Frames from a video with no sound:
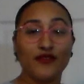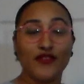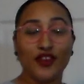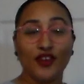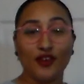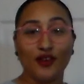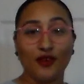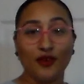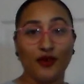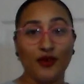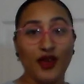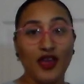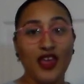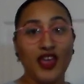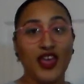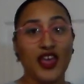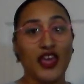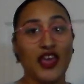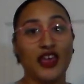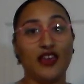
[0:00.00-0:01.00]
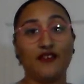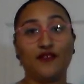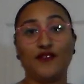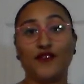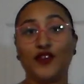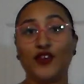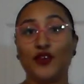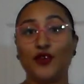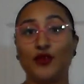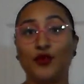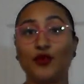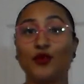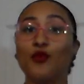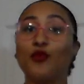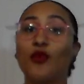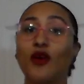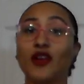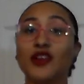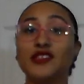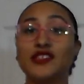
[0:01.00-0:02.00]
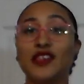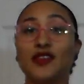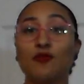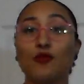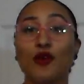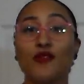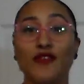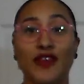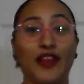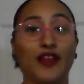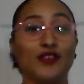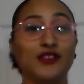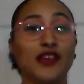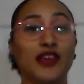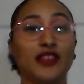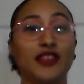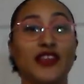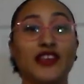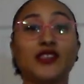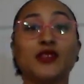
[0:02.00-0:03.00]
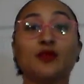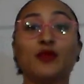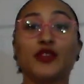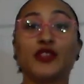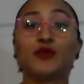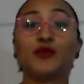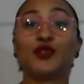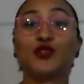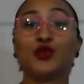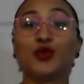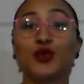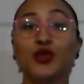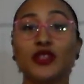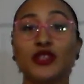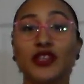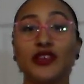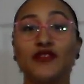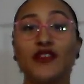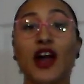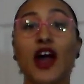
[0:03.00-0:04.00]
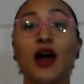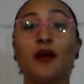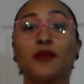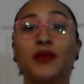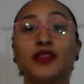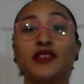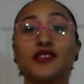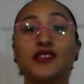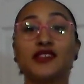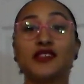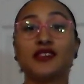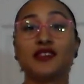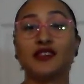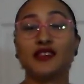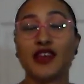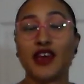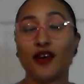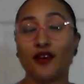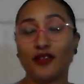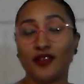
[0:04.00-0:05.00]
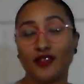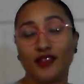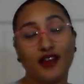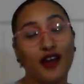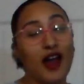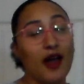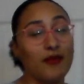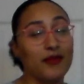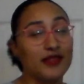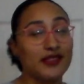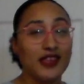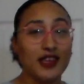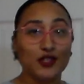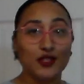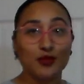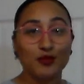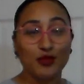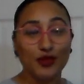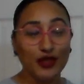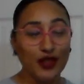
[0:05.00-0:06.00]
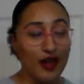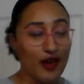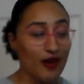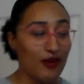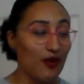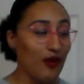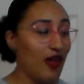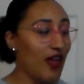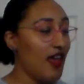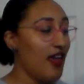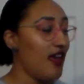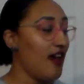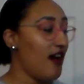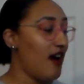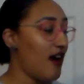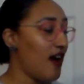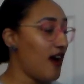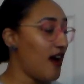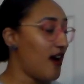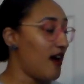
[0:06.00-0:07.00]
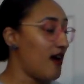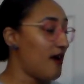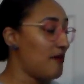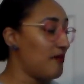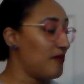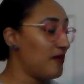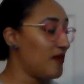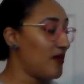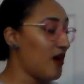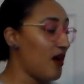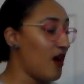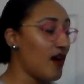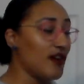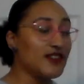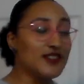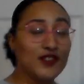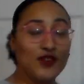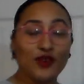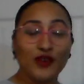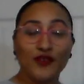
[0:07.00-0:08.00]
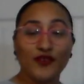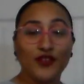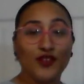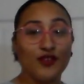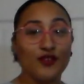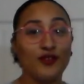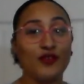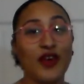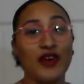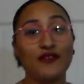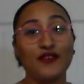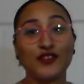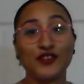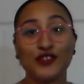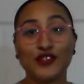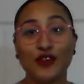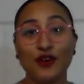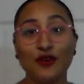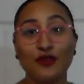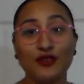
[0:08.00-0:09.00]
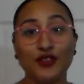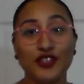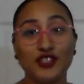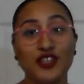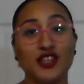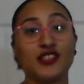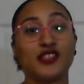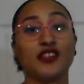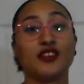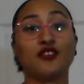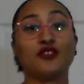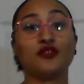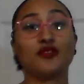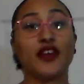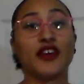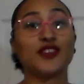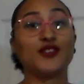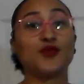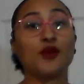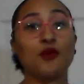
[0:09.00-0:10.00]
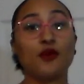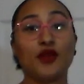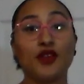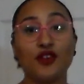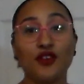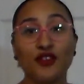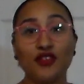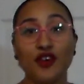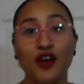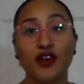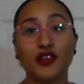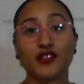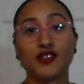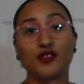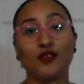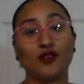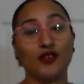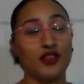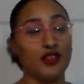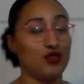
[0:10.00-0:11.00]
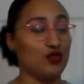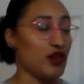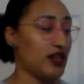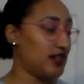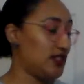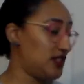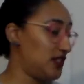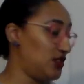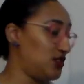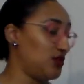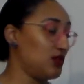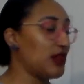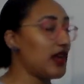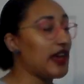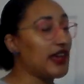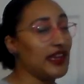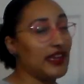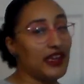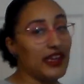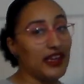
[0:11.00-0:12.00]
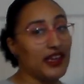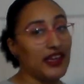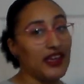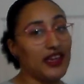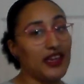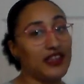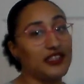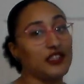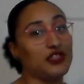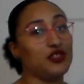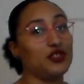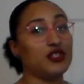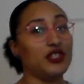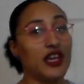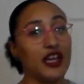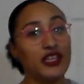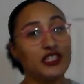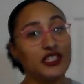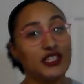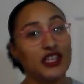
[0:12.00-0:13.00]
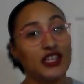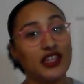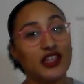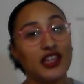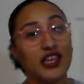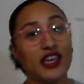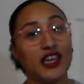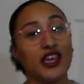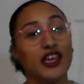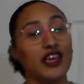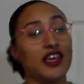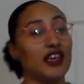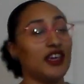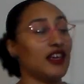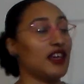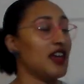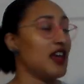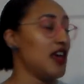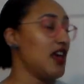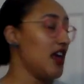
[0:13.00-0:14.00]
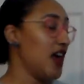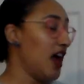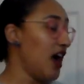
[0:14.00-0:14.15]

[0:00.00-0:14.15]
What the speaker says: review. If you want to see more videos like this, please be sure to leave comments down in the comment section below. Also, if you've ever sewn the Jessica dress, what were your thoughts on the dress? Did you like it? Did you change anything?